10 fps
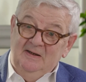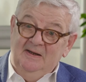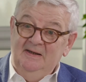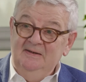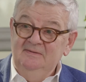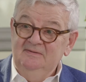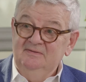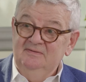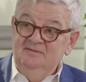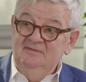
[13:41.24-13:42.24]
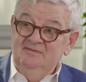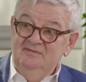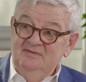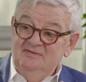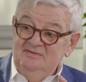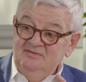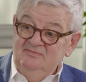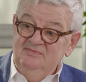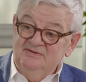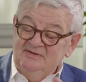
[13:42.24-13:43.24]
and the
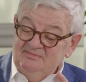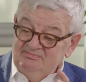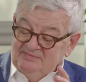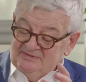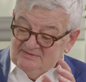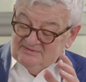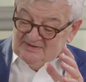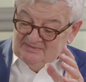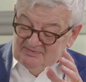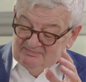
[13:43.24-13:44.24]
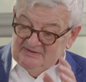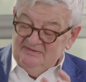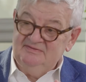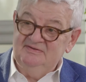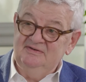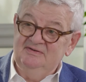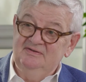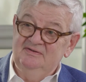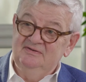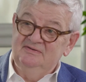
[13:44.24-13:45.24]
human
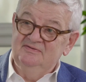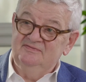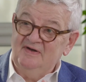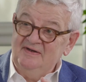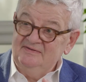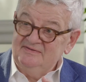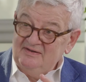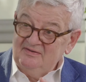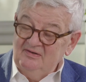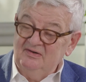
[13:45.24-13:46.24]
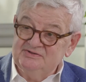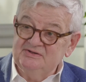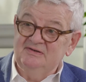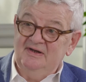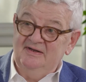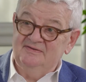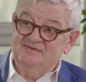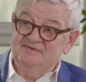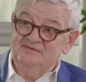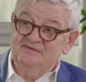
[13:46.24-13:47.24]
capability to find technological
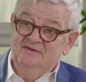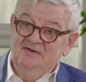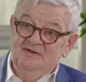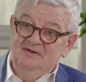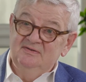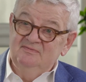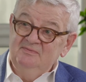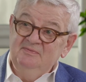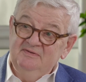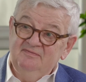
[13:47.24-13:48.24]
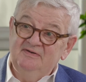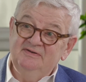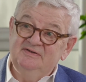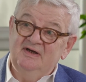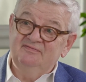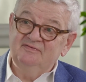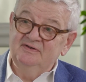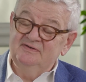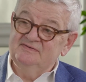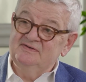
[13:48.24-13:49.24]
answers. It will be a very tough
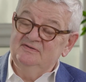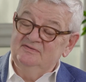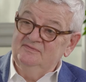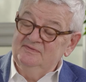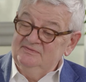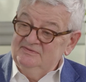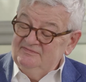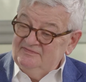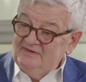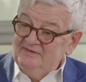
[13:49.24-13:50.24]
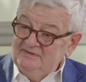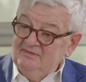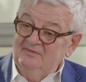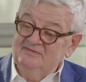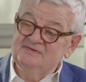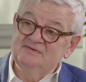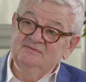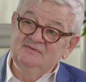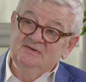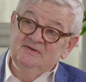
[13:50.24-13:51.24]
race, and it will define
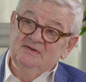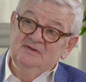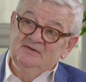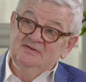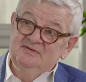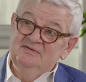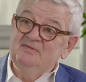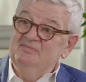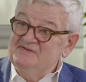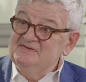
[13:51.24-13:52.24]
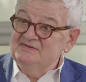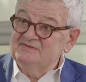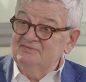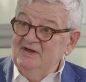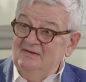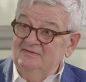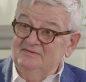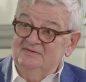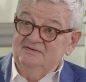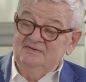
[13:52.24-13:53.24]
also the business
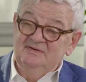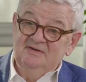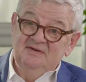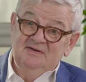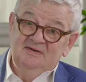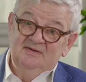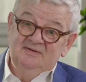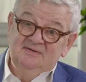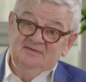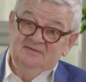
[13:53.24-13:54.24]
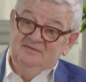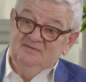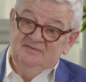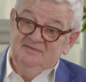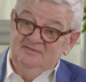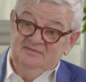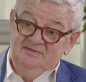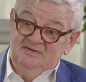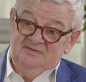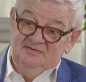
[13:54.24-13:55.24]
reality
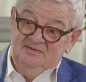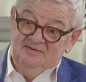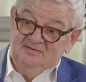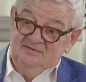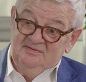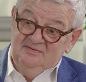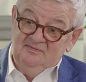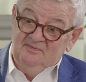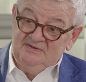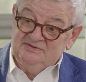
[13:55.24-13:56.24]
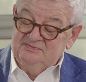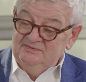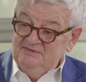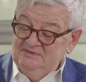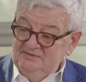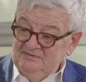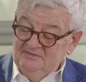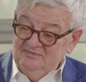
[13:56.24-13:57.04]
in which we